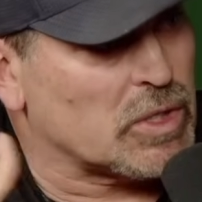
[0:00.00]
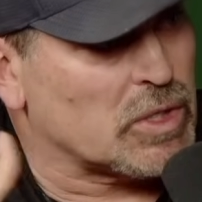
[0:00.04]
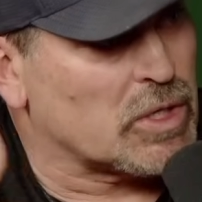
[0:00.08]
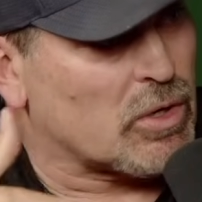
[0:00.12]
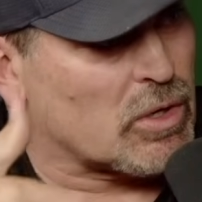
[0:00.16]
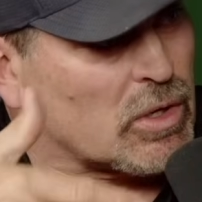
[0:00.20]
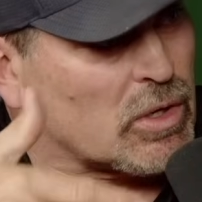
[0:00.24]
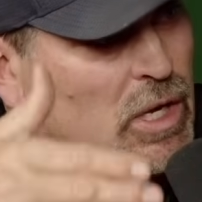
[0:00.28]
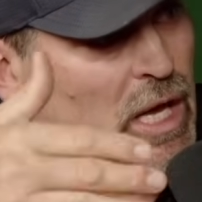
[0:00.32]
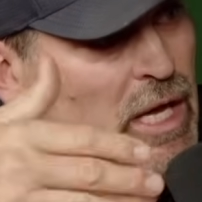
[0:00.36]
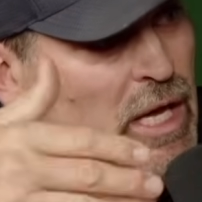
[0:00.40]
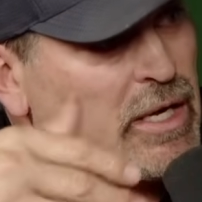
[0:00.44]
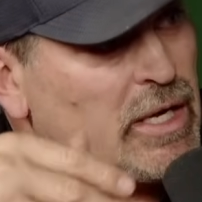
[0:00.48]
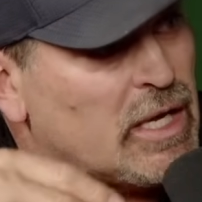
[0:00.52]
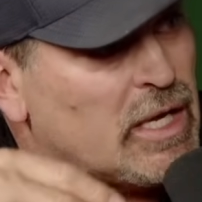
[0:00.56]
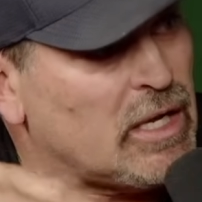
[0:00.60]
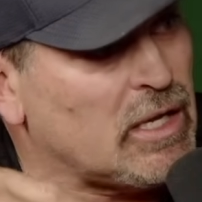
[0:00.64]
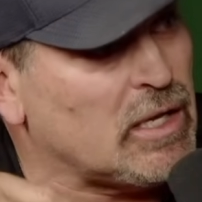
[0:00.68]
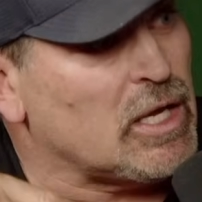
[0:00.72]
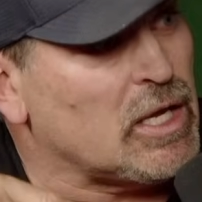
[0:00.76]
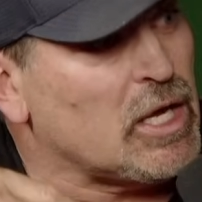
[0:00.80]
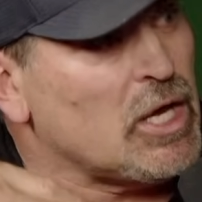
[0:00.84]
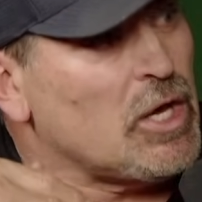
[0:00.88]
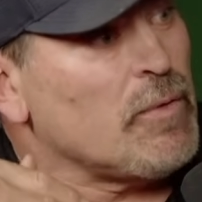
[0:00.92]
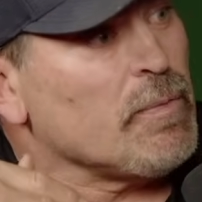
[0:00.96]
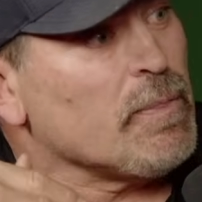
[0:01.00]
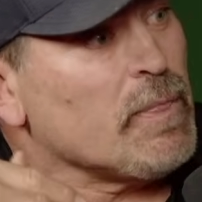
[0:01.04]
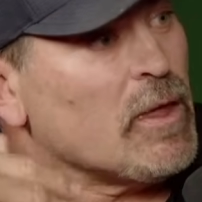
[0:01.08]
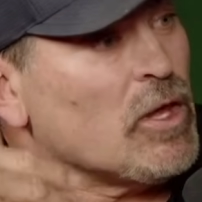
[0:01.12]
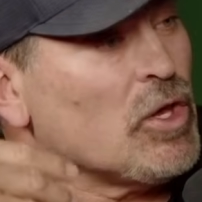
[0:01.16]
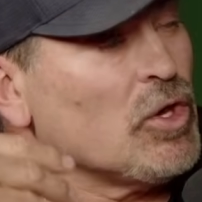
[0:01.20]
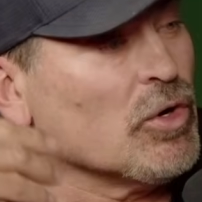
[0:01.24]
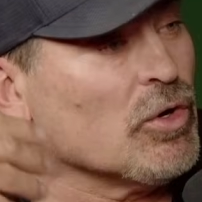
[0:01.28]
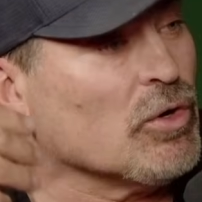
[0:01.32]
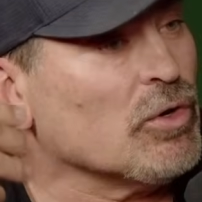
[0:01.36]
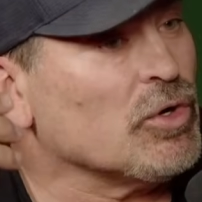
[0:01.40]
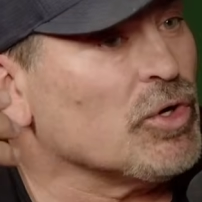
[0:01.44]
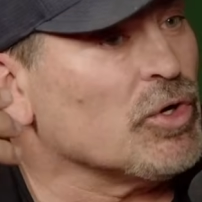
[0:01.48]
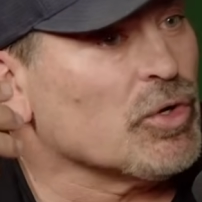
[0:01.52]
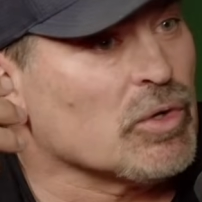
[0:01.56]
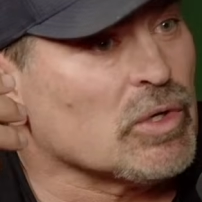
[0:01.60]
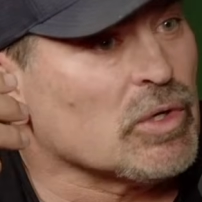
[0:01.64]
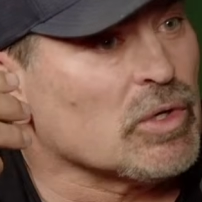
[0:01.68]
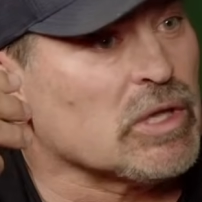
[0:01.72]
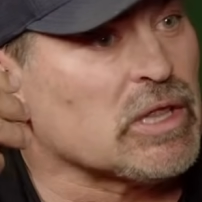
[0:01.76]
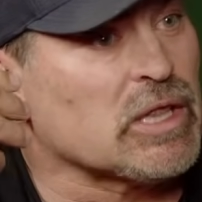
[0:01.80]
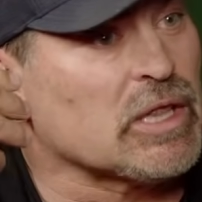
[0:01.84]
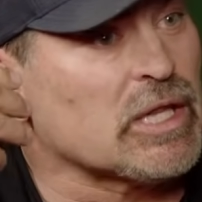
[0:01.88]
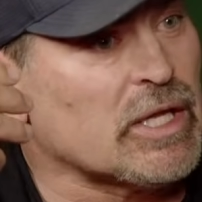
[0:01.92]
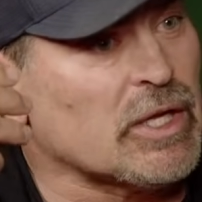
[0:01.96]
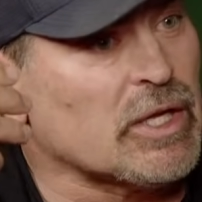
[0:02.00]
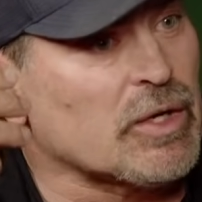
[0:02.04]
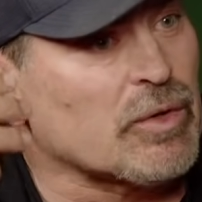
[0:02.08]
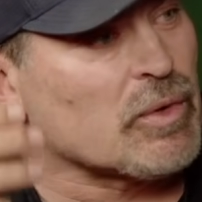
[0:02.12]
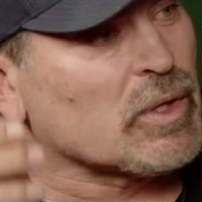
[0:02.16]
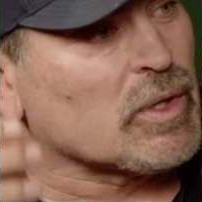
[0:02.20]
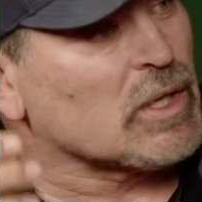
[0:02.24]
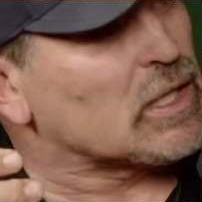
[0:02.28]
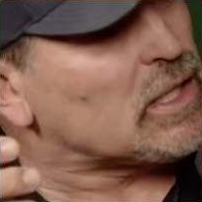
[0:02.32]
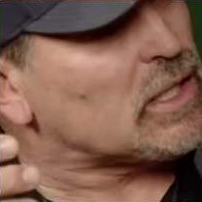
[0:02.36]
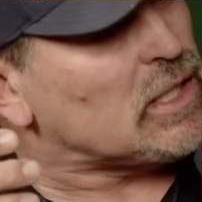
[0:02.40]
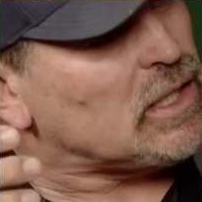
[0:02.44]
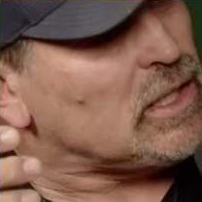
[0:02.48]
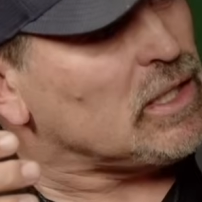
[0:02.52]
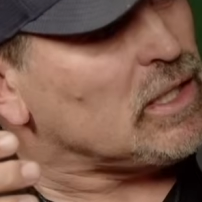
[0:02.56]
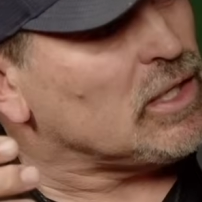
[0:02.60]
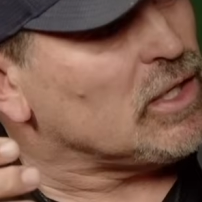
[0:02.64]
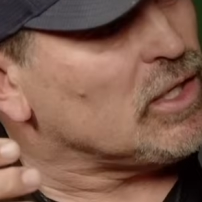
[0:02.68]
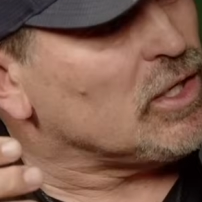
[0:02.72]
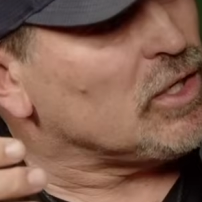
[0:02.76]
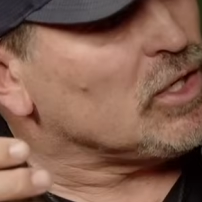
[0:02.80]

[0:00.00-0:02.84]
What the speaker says: line in, you're literally